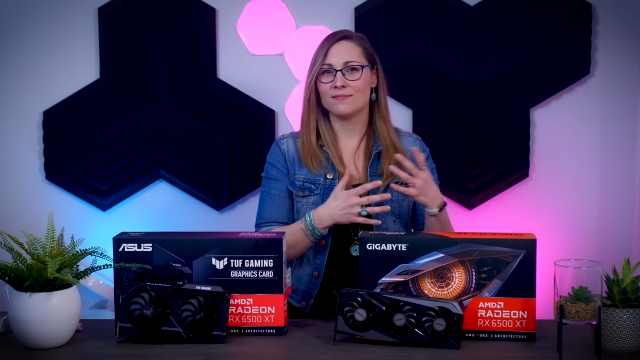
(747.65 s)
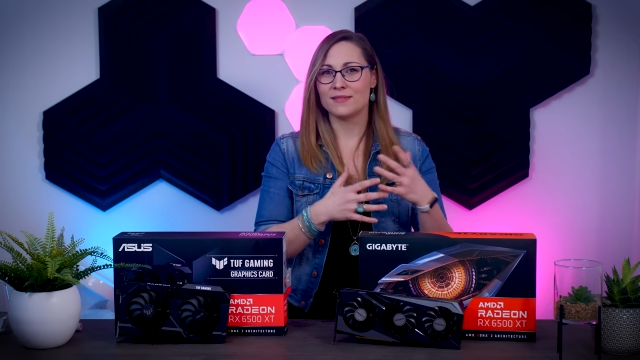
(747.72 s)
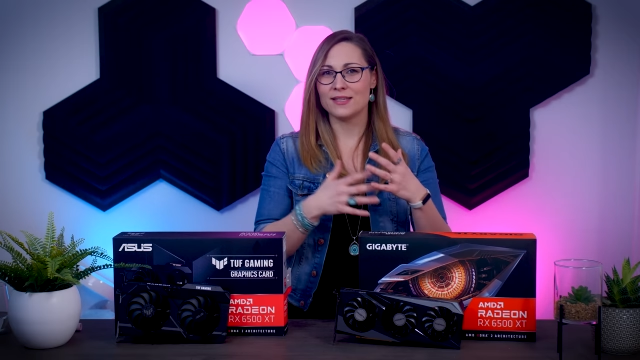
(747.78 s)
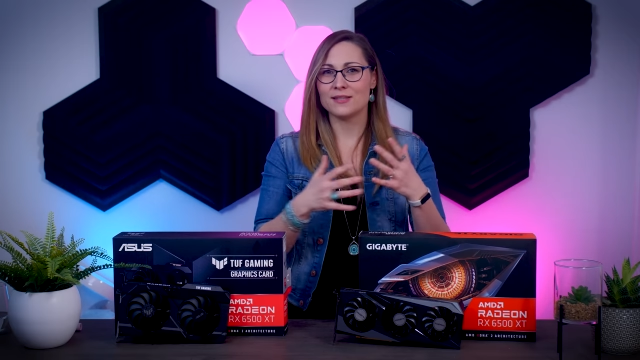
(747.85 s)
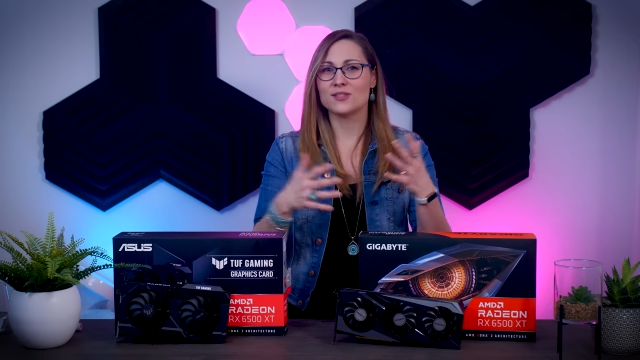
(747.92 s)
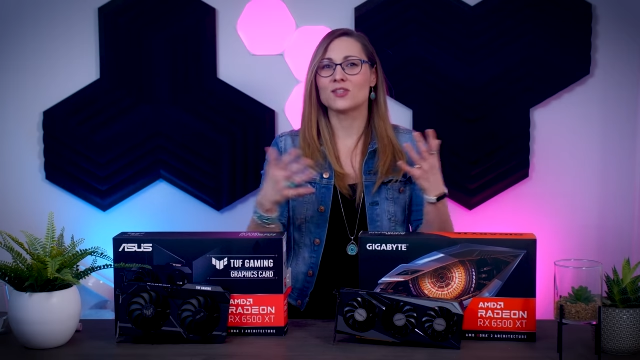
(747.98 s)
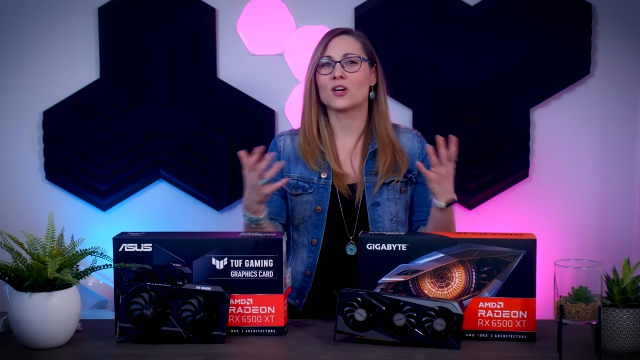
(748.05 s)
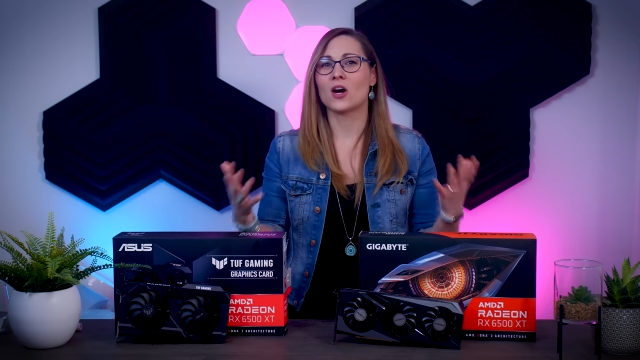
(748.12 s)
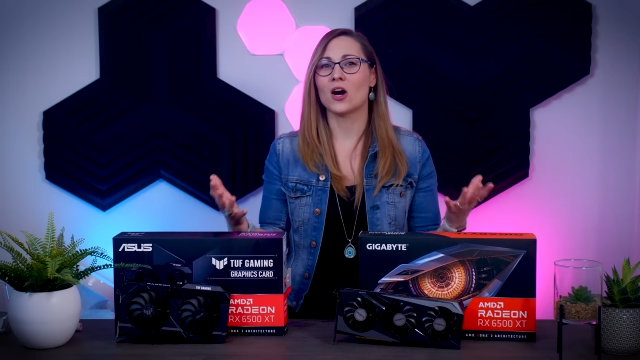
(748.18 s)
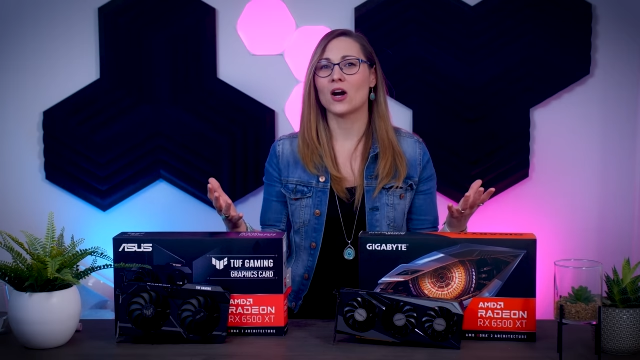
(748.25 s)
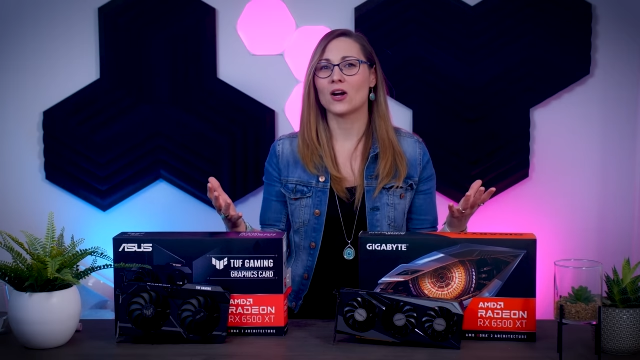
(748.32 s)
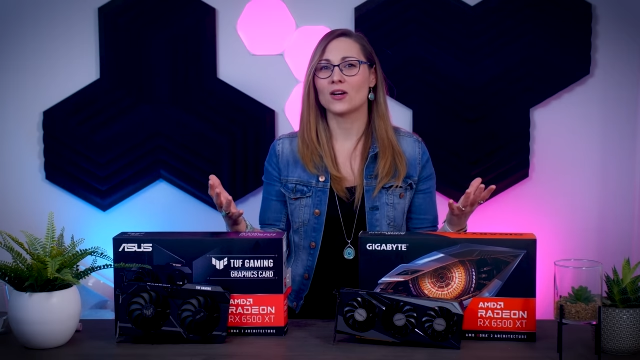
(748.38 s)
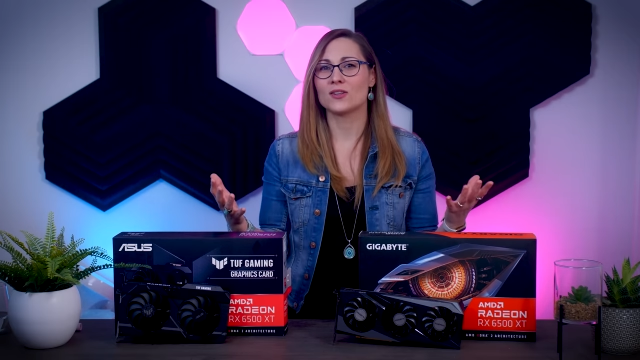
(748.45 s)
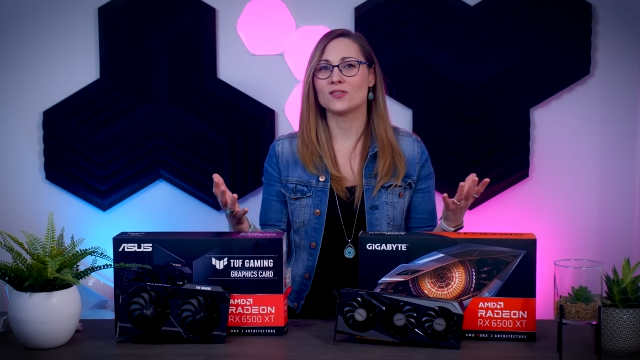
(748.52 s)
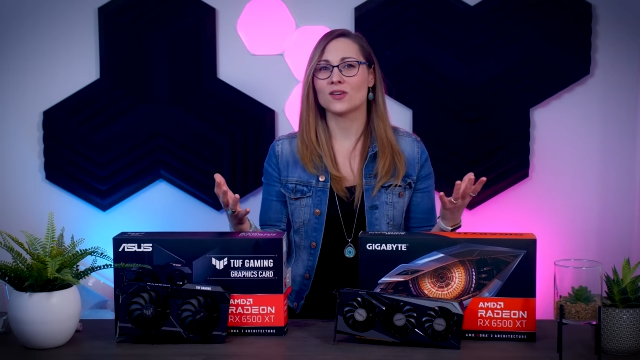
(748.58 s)
these
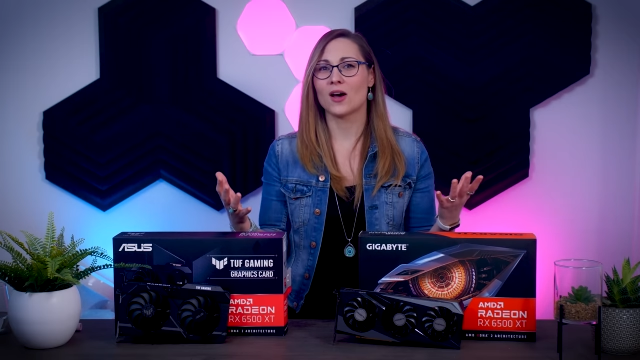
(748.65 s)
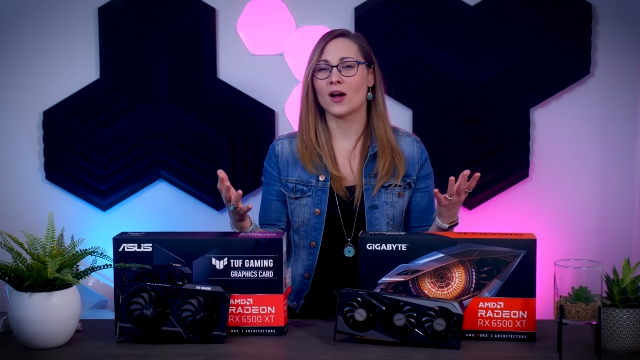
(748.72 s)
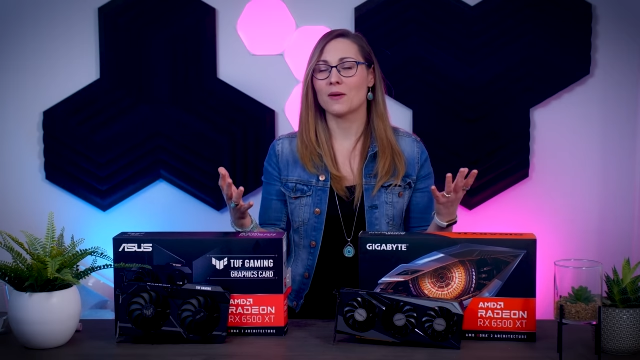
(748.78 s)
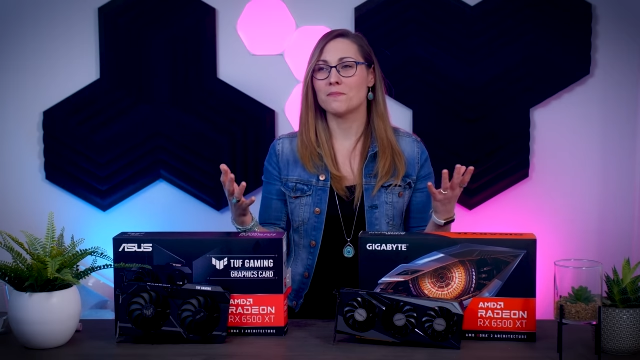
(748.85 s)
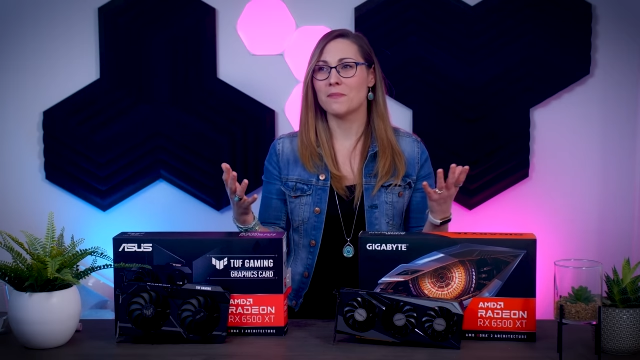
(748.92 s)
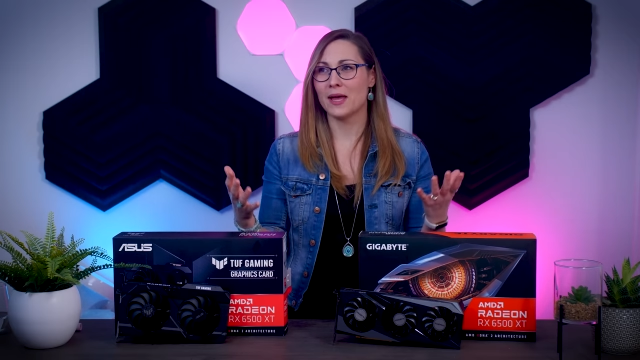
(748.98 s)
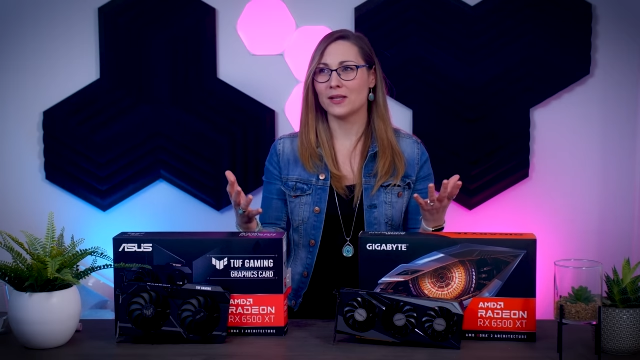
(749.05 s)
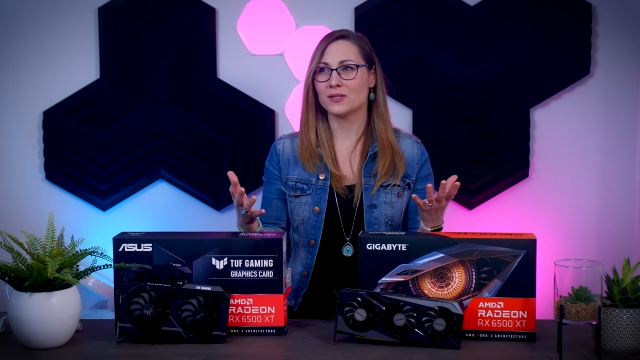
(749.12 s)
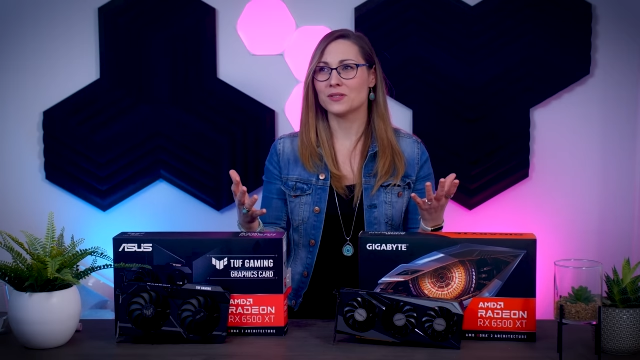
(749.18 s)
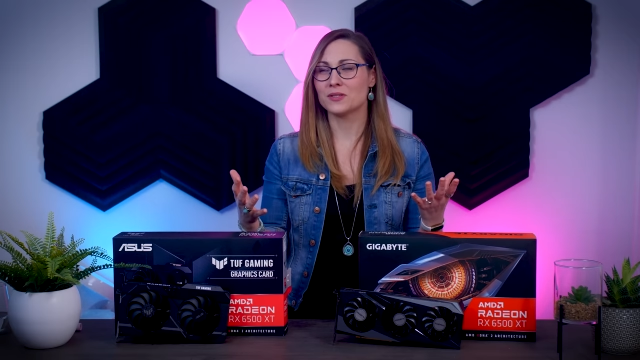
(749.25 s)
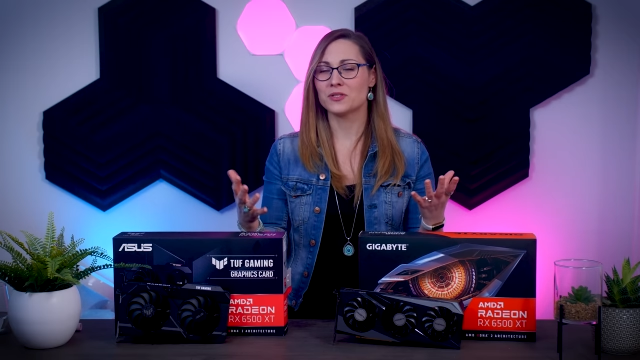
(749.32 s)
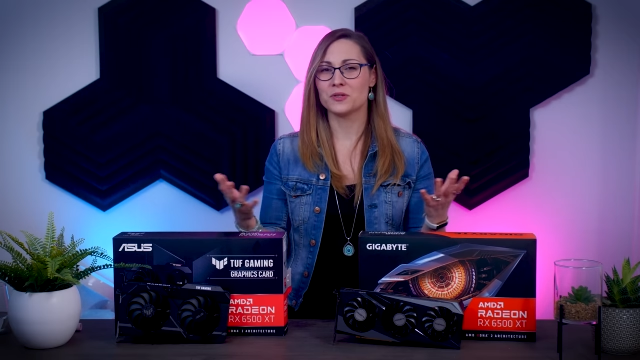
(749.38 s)
cards are meant